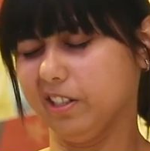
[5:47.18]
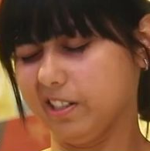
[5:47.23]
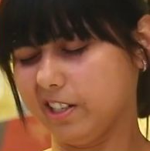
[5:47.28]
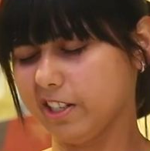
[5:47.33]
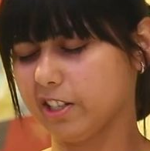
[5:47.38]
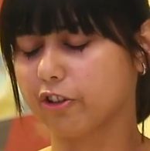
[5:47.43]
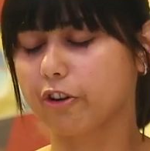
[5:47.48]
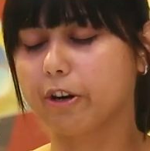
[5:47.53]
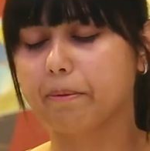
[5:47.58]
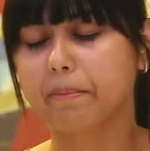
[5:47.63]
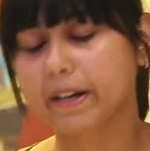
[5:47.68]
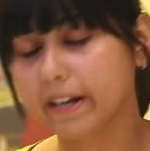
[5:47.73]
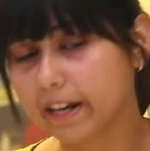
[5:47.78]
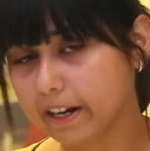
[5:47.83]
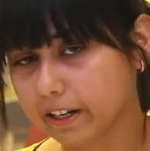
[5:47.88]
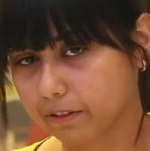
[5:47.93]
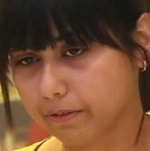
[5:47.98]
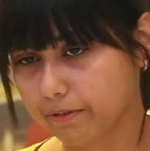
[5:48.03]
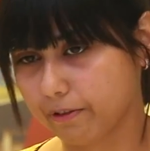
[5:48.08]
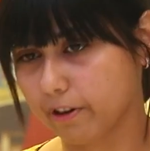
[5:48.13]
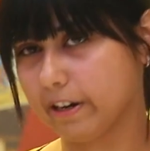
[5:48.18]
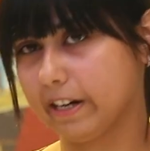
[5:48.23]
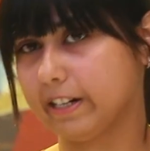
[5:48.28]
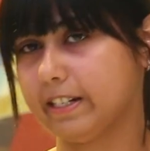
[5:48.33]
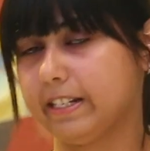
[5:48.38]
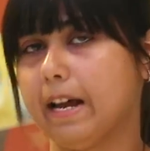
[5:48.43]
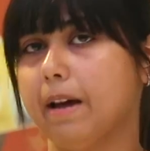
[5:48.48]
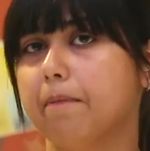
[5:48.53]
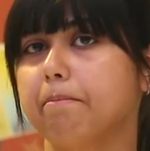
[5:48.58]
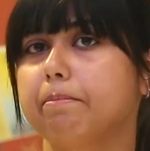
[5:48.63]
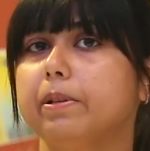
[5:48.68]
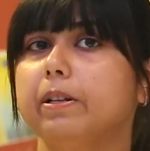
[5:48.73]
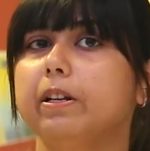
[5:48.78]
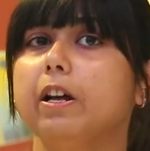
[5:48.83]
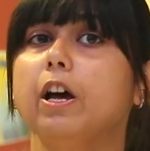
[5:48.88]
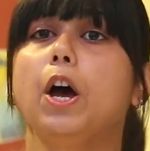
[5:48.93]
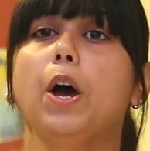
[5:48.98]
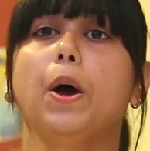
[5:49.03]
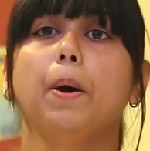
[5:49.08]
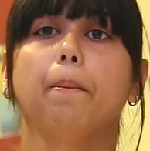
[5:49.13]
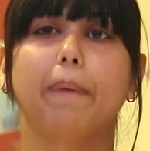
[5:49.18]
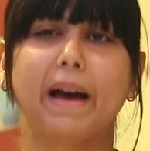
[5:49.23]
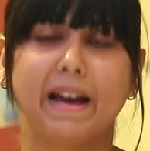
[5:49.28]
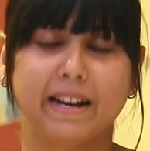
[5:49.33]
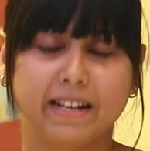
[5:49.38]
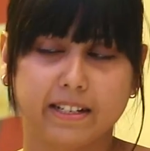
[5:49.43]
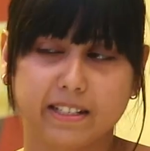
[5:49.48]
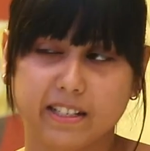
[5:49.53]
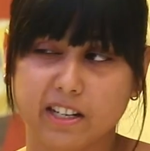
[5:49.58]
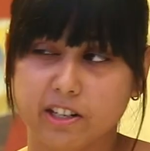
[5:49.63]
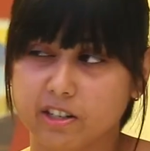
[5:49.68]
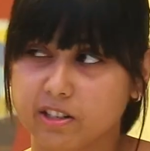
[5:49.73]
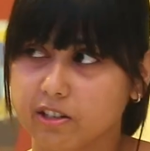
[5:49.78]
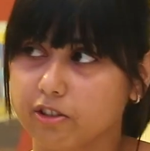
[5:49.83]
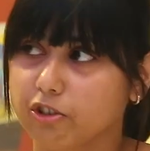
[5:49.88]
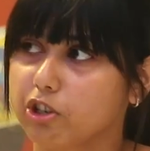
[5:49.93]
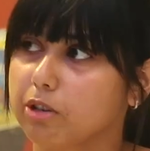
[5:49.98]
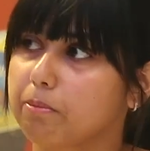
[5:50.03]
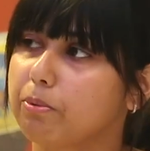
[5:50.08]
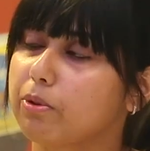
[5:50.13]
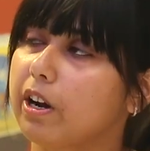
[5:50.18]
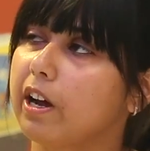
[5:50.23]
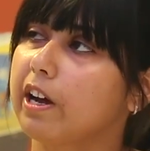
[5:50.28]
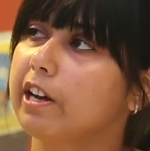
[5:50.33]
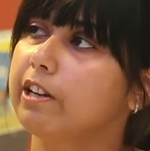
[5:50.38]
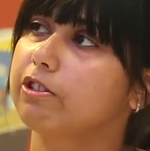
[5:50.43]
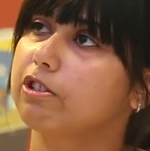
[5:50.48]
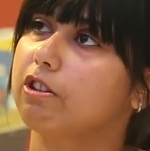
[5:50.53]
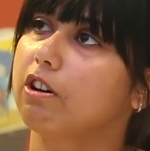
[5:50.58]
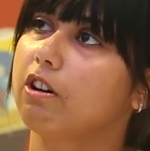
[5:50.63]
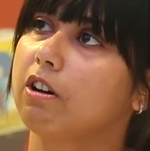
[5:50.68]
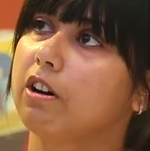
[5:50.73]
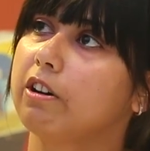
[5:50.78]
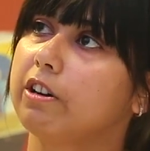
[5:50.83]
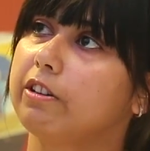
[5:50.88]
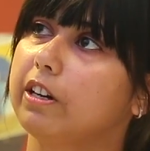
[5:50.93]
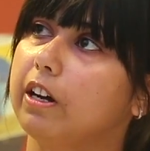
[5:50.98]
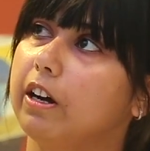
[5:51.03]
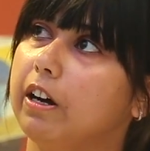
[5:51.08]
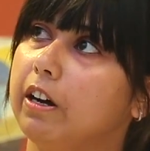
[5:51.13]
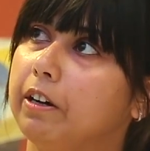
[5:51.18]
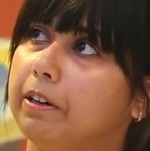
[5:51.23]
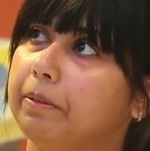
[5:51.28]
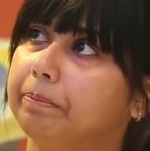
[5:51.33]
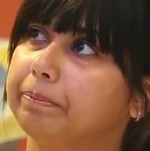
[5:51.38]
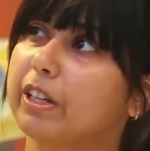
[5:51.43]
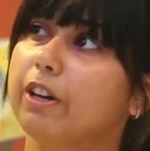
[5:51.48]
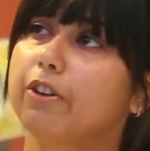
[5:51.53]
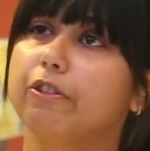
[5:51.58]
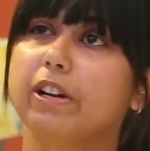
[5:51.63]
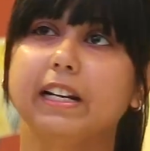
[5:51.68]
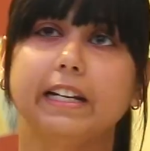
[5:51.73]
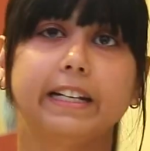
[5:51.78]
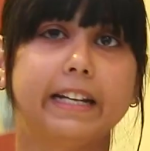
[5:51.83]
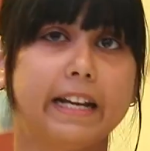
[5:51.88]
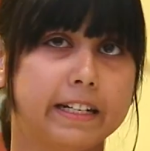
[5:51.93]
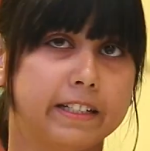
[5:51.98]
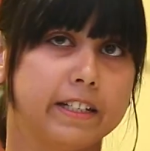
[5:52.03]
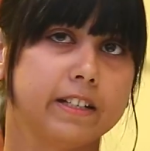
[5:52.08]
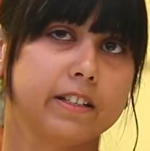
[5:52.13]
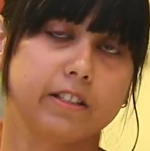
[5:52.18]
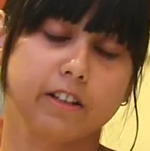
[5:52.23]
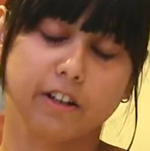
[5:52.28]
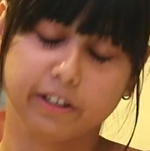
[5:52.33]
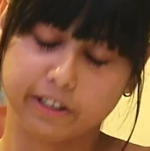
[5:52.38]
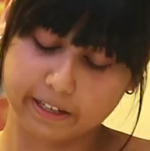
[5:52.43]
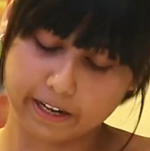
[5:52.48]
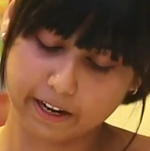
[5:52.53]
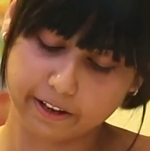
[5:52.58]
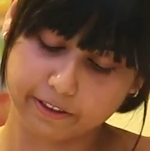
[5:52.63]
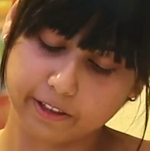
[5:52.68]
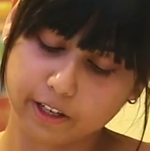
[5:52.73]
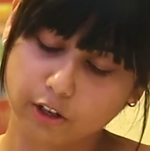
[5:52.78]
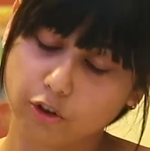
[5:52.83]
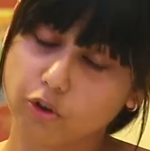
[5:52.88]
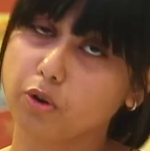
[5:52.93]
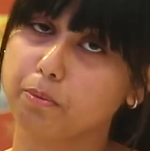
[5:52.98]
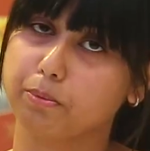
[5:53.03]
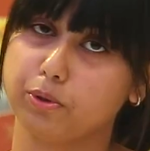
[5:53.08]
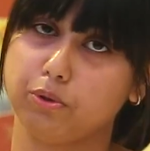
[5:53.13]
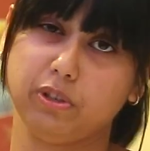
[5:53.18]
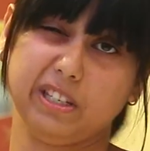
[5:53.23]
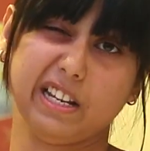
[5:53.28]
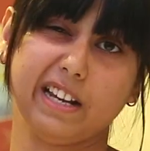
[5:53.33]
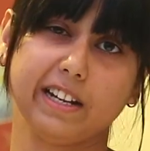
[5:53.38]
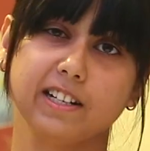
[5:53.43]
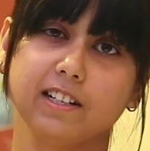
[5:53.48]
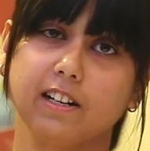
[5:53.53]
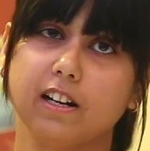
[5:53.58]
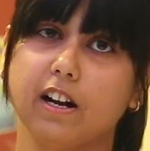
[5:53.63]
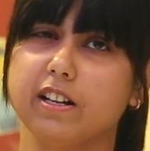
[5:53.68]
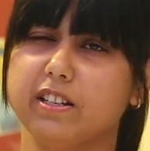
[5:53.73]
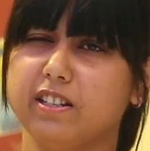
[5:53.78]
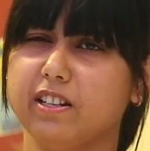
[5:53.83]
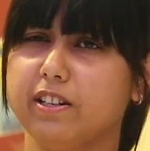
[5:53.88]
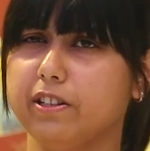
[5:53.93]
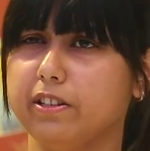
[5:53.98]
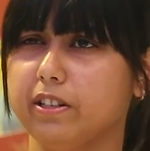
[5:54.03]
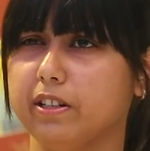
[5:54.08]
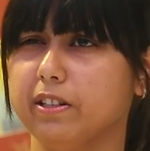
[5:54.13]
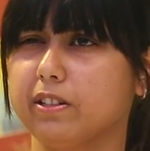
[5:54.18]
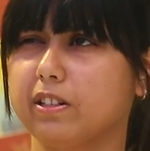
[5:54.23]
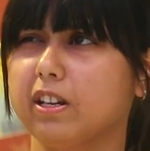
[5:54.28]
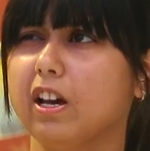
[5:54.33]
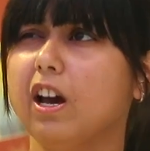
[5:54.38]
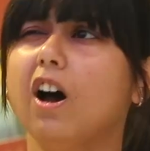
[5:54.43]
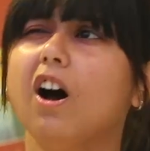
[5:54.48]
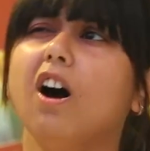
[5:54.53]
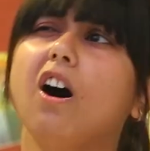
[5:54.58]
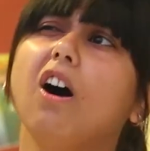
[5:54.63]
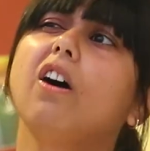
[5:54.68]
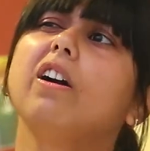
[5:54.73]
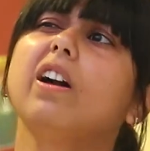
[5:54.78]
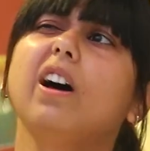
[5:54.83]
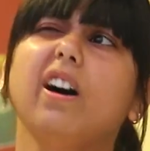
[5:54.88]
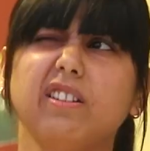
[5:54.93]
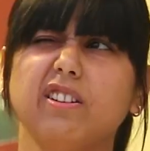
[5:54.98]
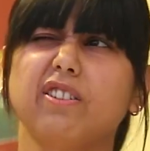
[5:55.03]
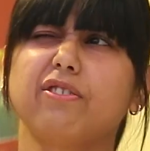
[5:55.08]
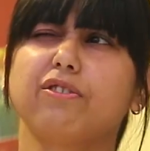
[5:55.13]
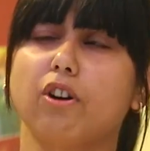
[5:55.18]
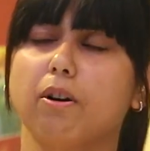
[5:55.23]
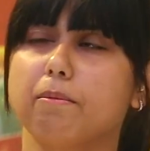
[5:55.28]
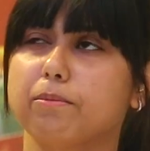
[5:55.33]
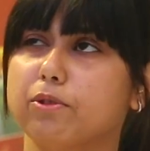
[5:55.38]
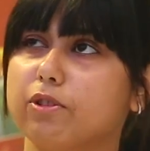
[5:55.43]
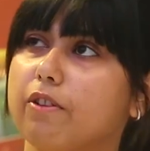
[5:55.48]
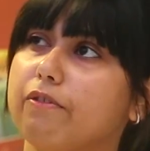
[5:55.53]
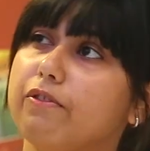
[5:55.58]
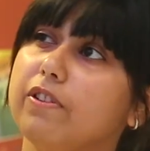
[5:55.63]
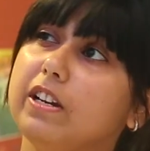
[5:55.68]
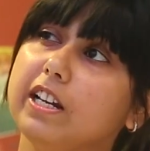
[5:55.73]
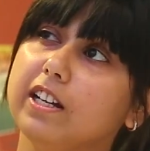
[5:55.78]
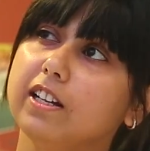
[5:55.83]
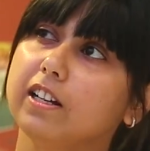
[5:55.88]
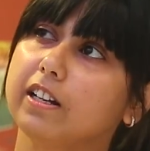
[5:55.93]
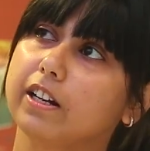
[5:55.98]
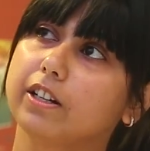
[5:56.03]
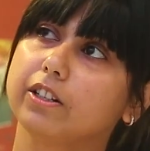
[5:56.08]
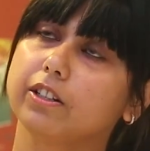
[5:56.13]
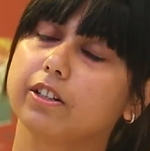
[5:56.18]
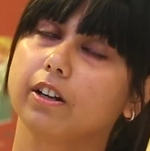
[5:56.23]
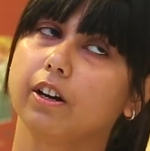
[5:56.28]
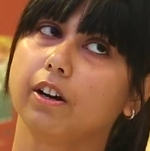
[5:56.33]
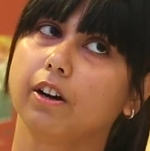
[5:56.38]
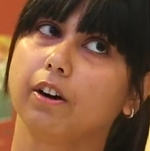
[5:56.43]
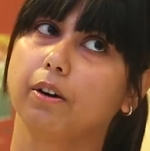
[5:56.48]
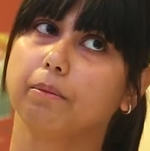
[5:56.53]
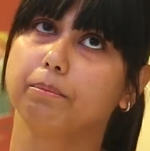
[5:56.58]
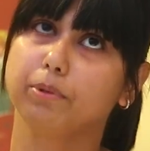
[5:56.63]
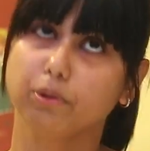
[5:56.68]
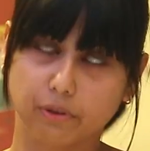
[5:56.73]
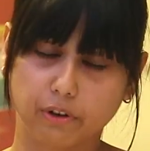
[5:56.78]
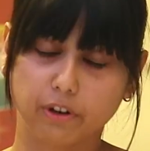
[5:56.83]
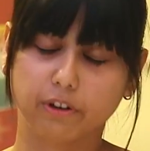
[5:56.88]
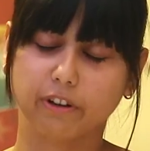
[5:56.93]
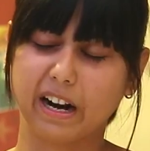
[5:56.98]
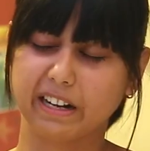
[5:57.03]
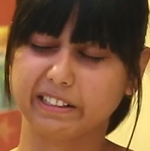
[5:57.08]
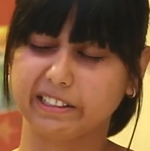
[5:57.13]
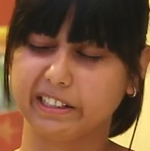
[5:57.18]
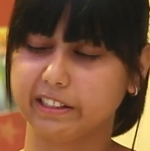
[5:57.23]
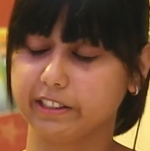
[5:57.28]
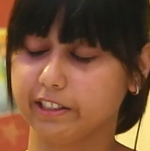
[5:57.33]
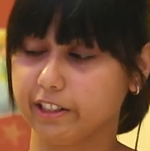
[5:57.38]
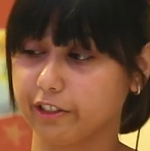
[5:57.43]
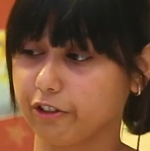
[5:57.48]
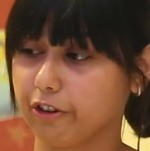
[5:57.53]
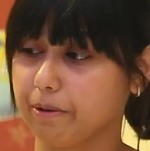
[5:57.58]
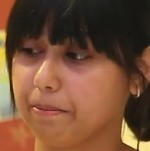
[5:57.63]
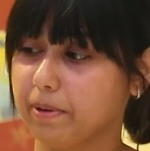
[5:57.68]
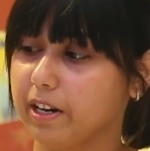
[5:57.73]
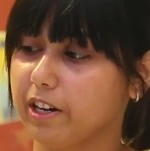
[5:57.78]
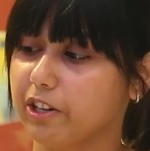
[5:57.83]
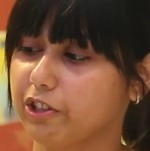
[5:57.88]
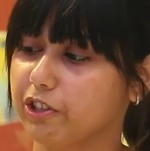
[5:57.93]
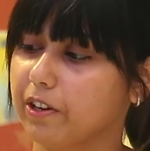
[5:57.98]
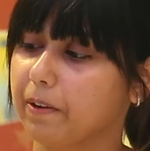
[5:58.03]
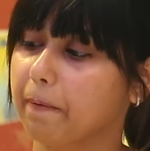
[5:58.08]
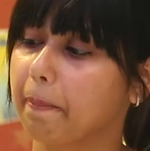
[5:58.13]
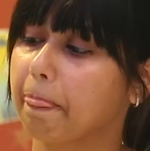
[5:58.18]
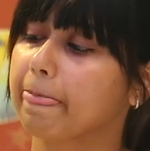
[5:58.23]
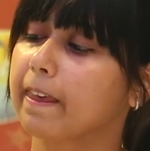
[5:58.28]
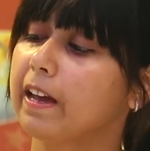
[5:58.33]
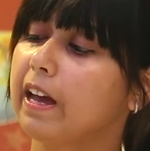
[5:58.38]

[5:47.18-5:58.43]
discriminate, for example, banning citizenship rights or relegating certain ethnic groups to second-class citizens, or other forms of legal and bureaucratic discrimination.